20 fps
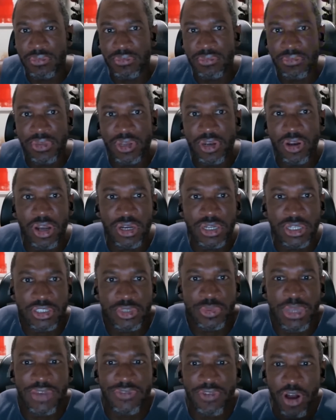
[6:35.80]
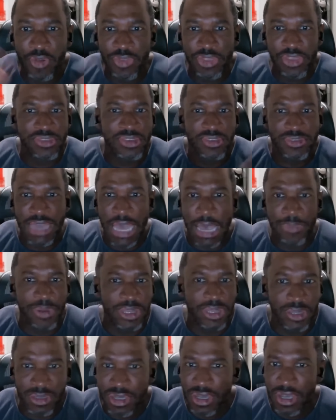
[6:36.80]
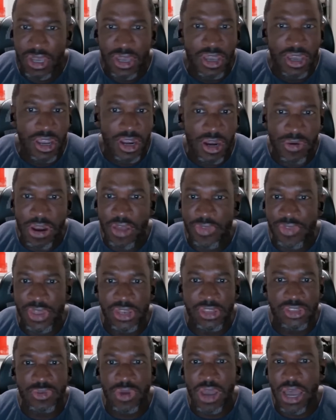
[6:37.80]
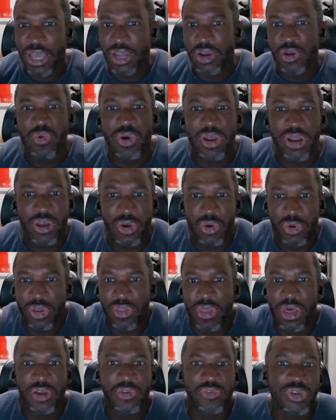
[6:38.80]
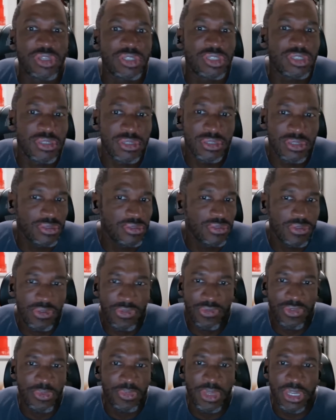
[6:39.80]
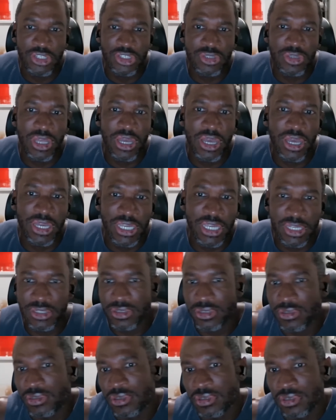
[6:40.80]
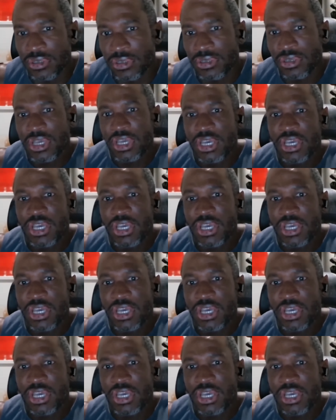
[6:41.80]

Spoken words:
mid-August. So we have all these things happening around then. So I don't want to own a lot of risk from late July into the